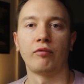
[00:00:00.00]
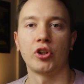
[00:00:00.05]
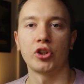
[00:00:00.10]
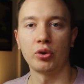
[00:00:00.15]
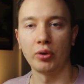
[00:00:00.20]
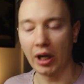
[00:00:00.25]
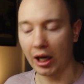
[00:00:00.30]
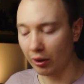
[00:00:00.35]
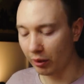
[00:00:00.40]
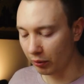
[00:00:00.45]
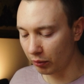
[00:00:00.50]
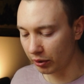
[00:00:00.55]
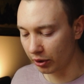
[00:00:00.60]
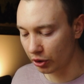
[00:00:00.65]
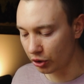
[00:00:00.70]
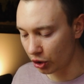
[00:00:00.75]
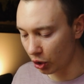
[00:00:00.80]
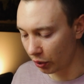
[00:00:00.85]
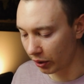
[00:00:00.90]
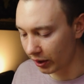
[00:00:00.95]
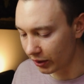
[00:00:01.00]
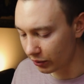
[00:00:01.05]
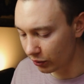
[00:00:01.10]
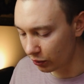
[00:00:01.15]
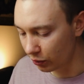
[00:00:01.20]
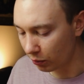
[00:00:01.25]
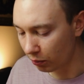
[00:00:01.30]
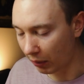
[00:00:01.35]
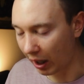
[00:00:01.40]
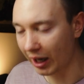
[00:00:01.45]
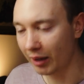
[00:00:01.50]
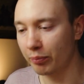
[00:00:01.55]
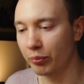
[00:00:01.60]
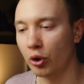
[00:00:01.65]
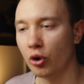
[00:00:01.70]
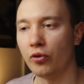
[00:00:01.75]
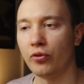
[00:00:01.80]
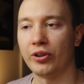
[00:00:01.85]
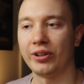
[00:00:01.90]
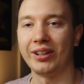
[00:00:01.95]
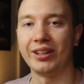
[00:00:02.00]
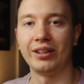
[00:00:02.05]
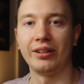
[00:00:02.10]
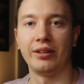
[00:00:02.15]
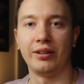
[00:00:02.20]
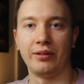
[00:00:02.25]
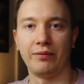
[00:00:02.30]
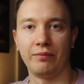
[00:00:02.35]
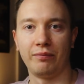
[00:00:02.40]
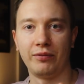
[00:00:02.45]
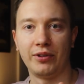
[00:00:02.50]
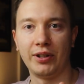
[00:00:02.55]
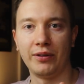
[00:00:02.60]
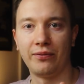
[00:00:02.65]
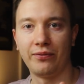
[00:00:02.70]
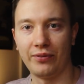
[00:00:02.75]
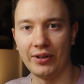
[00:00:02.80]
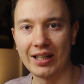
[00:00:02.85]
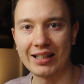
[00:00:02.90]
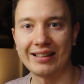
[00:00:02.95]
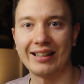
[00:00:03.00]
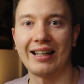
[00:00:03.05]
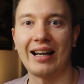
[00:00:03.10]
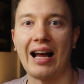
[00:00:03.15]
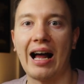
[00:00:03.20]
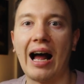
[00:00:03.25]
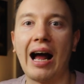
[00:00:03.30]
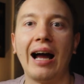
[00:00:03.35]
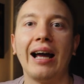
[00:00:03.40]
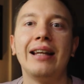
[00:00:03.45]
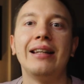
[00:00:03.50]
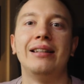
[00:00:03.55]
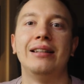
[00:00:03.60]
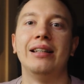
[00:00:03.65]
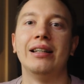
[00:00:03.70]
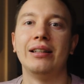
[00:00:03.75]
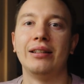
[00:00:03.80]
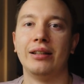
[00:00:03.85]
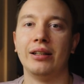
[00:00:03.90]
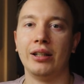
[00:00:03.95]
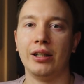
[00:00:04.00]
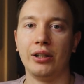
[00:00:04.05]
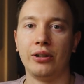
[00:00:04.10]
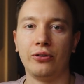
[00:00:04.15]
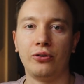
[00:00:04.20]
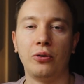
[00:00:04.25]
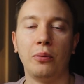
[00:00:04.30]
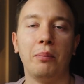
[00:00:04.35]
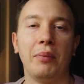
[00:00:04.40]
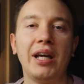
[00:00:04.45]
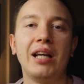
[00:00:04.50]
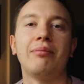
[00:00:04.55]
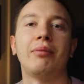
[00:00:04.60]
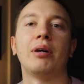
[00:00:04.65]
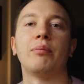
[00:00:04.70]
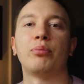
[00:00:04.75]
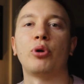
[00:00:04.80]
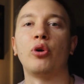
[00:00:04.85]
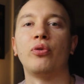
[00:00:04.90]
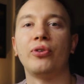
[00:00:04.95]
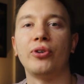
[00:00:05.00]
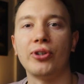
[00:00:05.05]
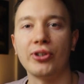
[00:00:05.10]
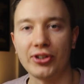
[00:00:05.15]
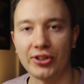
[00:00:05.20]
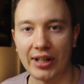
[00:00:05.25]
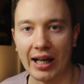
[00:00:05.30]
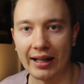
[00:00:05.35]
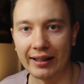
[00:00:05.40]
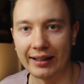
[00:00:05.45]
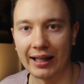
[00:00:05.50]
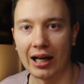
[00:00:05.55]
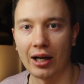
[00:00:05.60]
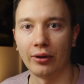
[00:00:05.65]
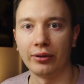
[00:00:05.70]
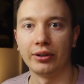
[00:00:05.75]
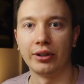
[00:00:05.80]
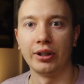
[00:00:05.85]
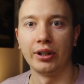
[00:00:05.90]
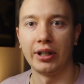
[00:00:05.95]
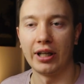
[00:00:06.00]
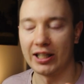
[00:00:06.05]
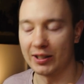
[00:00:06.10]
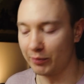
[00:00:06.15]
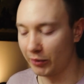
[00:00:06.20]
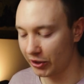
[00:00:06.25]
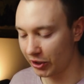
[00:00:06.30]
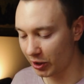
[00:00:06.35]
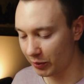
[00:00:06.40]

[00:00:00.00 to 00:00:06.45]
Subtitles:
So now I want to showcase you my profile and the things that I did to make my profile stand out as much